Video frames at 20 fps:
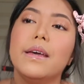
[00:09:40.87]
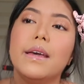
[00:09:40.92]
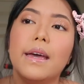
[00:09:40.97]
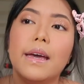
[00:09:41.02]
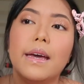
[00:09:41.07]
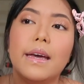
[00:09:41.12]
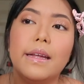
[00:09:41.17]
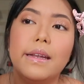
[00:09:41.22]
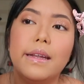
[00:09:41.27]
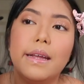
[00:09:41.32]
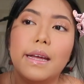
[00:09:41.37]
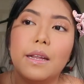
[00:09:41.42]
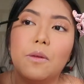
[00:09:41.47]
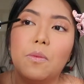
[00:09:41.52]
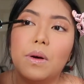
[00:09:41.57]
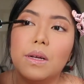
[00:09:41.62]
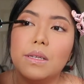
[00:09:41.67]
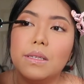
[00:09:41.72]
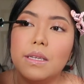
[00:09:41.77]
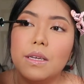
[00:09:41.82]
and it
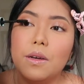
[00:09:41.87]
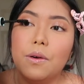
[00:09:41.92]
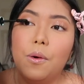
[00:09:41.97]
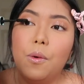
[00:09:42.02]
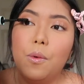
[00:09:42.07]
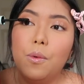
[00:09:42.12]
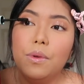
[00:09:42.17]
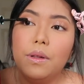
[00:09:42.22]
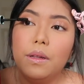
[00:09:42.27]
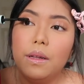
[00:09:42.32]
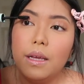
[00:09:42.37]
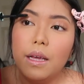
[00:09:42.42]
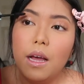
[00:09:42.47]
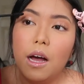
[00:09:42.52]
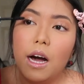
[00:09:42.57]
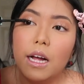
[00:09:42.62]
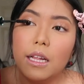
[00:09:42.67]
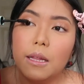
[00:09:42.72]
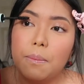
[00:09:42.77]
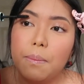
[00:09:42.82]
was the only
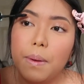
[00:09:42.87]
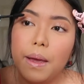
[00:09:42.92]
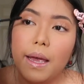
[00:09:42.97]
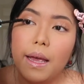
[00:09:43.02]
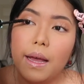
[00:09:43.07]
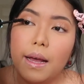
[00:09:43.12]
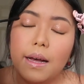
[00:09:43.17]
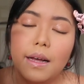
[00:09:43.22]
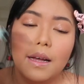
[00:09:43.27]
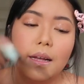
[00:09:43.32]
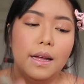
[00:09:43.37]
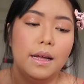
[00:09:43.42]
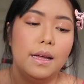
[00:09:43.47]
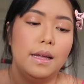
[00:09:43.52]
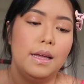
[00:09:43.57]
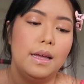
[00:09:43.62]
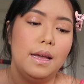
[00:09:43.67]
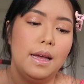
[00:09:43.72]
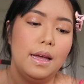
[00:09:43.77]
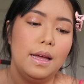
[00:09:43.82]
hot pink
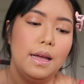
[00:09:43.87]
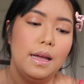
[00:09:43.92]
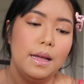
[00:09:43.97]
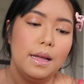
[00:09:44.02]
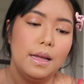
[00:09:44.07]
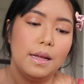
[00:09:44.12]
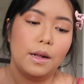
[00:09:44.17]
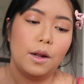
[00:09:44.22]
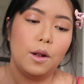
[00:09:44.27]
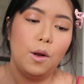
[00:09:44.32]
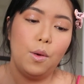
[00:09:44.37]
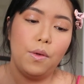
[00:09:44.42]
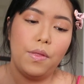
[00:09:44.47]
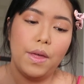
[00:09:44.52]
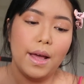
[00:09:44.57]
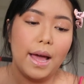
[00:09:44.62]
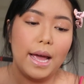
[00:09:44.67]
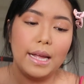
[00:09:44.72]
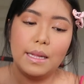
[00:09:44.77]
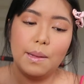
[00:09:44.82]

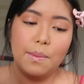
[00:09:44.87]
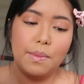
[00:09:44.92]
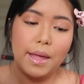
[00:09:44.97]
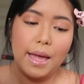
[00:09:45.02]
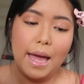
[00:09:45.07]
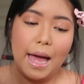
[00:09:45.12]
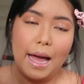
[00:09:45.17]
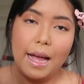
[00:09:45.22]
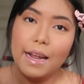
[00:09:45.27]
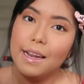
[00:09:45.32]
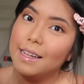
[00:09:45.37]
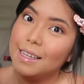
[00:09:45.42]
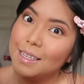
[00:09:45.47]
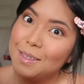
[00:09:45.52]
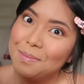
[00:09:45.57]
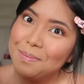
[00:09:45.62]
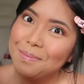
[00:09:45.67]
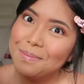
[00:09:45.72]
clothing item they had.